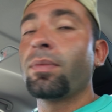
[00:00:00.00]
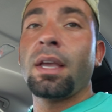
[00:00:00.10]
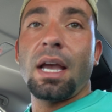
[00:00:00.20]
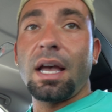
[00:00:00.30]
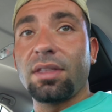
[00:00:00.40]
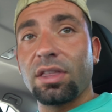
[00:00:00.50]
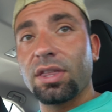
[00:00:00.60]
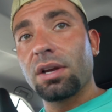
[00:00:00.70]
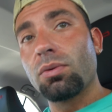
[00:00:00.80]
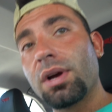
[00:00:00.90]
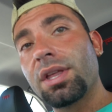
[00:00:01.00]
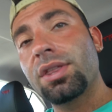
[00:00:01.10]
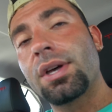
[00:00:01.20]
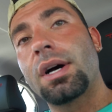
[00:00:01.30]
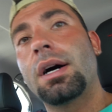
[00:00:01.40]
And the thing
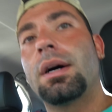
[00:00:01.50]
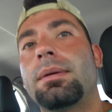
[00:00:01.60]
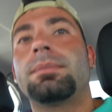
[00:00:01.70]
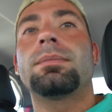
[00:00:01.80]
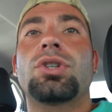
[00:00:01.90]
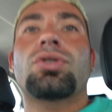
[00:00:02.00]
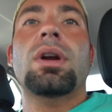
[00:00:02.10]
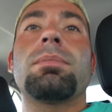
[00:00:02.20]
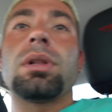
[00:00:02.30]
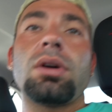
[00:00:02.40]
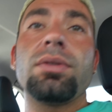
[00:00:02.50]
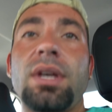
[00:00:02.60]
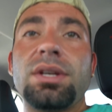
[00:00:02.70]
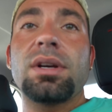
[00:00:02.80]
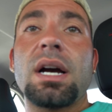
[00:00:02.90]
with Trenbolone
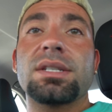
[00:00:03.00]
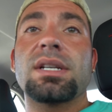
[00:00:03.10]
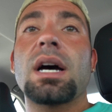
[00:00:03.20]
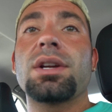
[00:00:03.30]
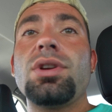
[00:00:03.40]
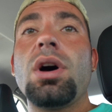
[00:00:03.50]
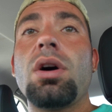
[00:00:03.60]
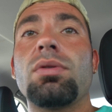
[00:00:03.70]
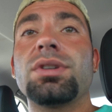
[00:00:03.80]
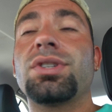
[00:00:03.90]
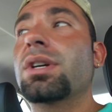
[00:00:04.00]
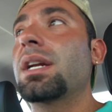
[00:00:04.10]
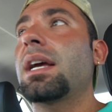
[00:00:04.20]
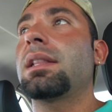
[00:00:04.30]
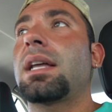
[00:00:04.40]
that you guys got to know is you're going to
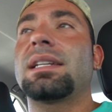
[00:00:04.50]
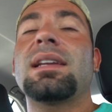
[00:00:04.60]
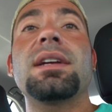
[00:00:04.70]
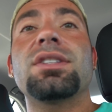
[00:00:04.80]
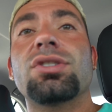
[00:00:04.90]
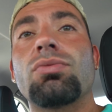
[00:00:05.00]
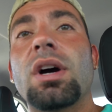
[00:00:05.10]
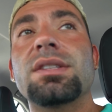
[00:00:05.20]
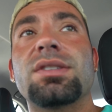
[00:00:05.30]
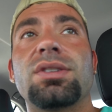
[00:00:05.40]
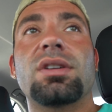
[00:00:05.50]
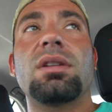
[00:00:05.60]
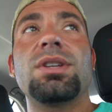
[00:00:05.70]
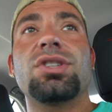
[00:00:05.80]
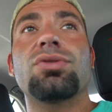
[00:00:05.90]
get like night sweats. You're going to
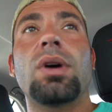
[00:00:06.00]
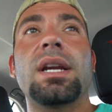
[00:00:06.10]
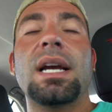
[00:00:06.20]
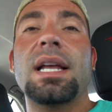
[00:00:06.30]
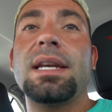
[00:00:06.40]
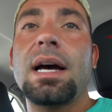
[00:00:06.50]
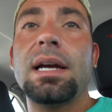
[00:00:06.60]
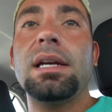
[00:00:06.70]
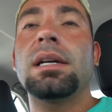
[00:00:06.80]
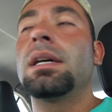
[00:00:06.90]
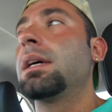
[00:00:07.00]
be sweating at night.